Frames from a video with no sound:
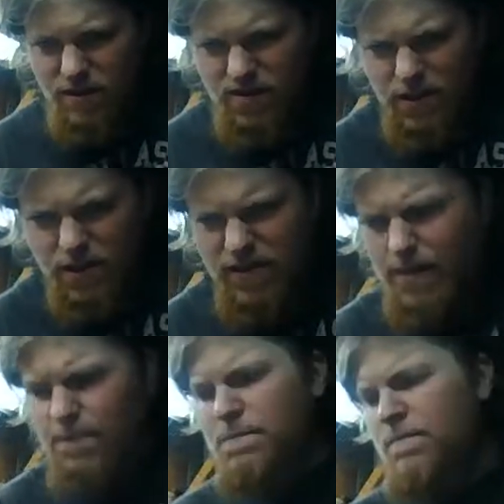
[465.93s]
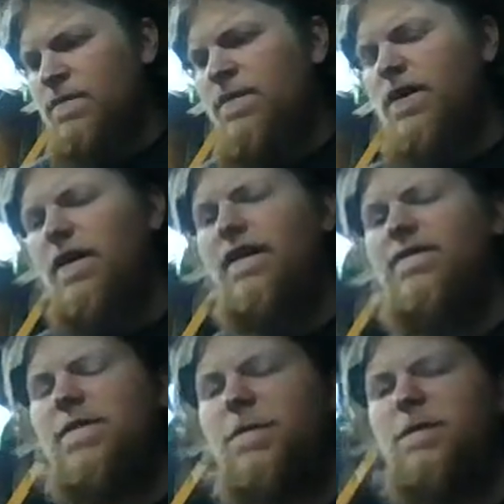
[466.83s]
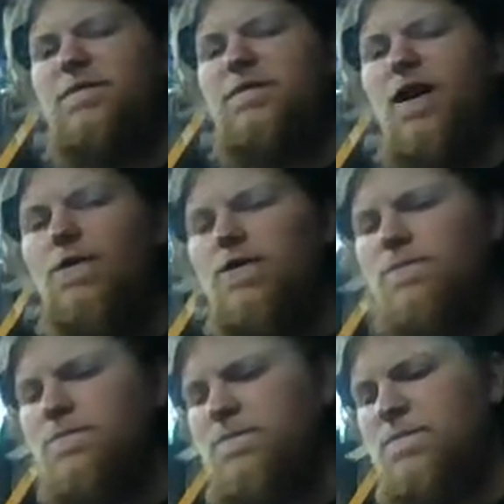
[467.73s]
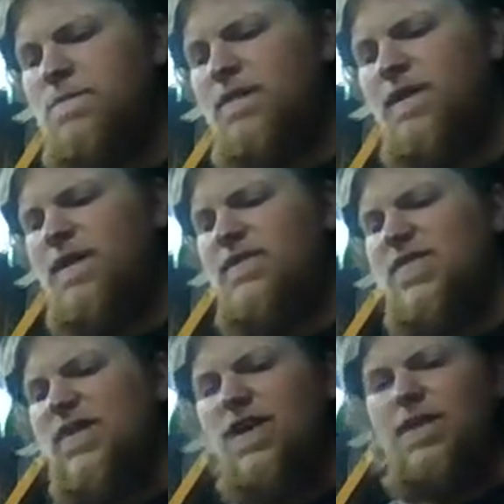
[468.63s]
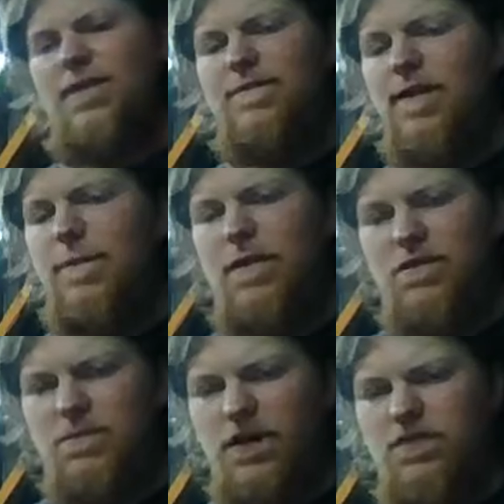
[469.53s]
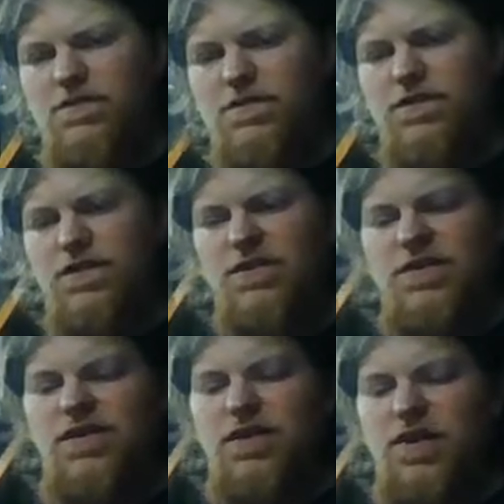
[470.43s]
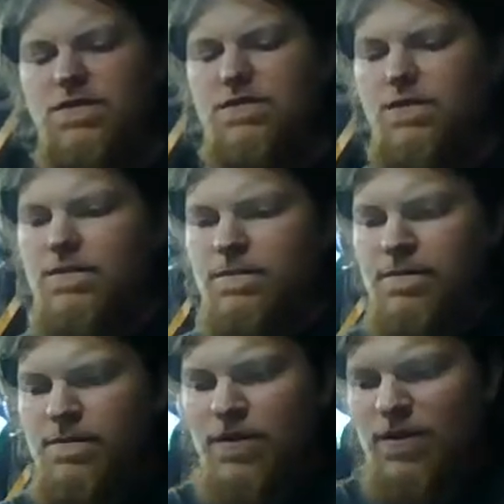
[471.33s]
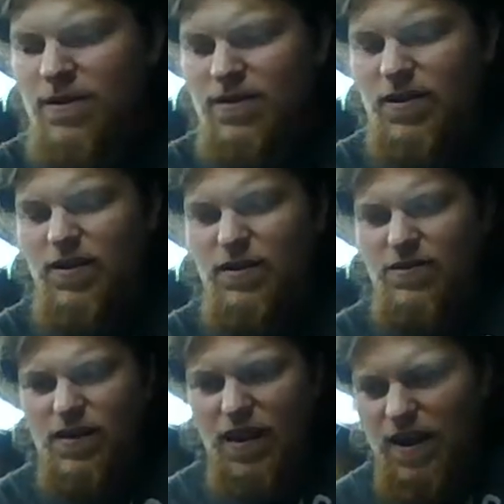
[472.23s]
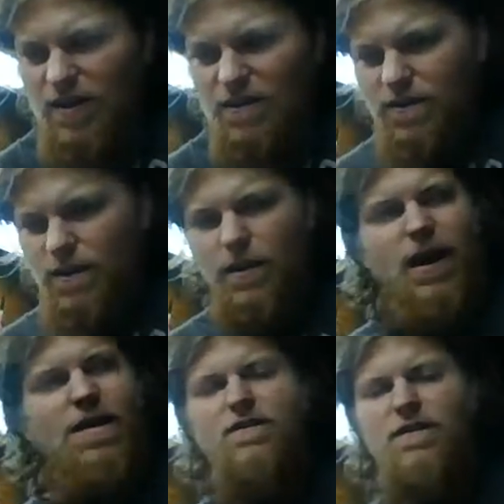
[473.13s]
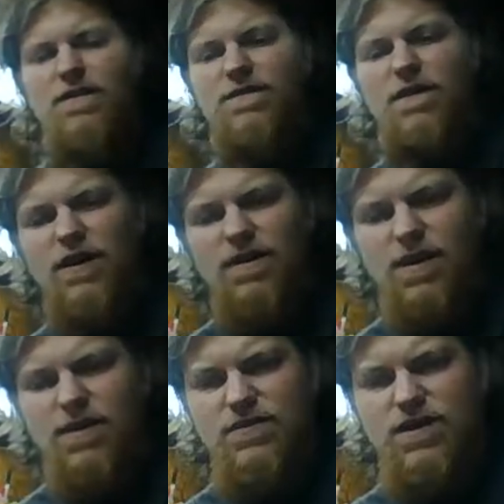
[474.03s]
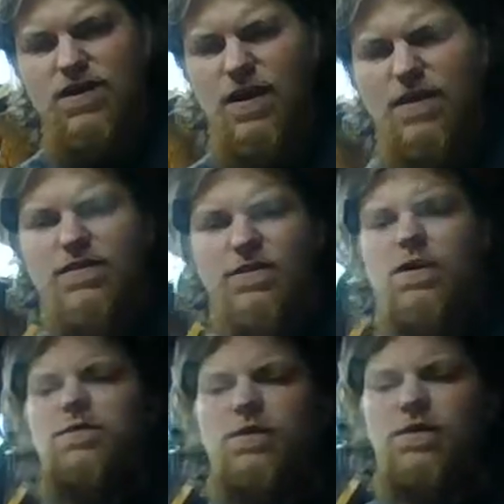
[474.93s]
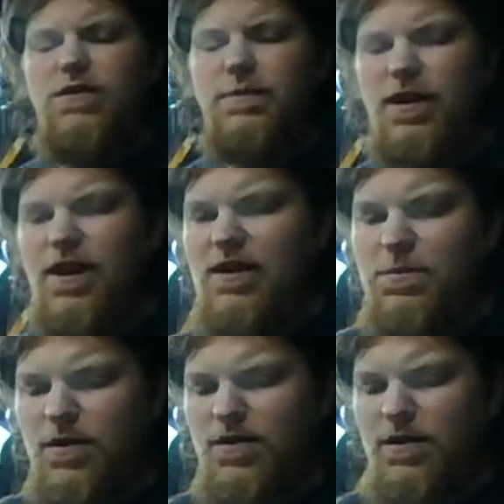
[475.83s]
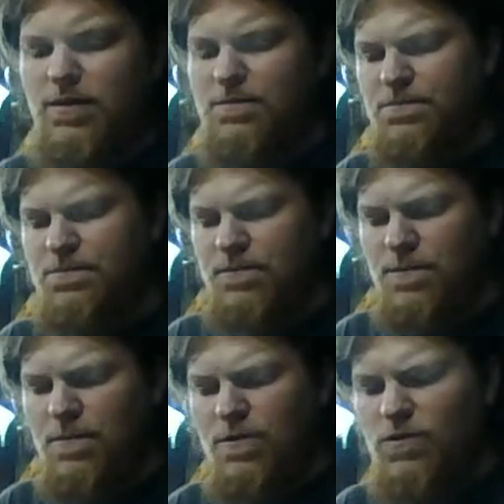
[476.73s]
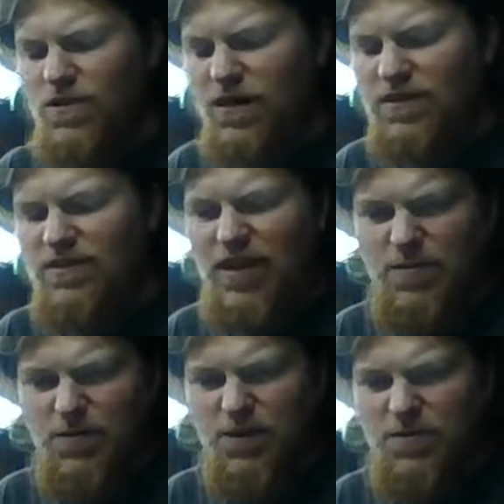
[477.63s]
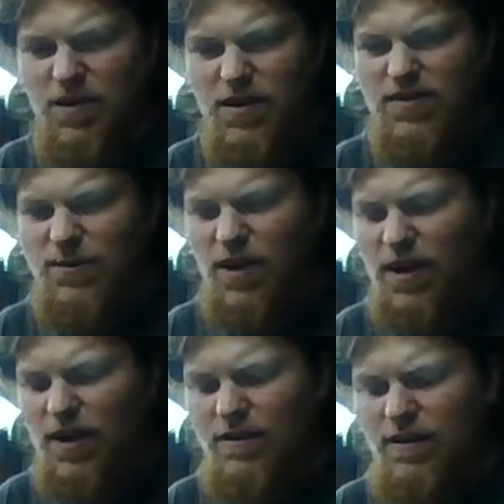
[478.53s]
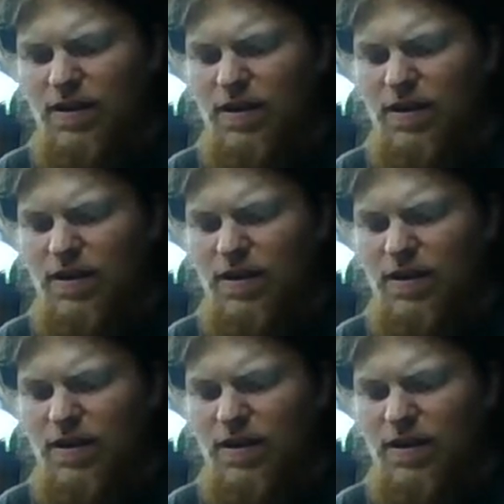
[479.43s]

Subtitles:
Sorry about that. He's coming up tomorrow, so I'm giving him $100 for the rest of the stuff. So I don't really have. I mean, I have $35 right now. I do have more in the bank, but we're trying to save as much money as we can.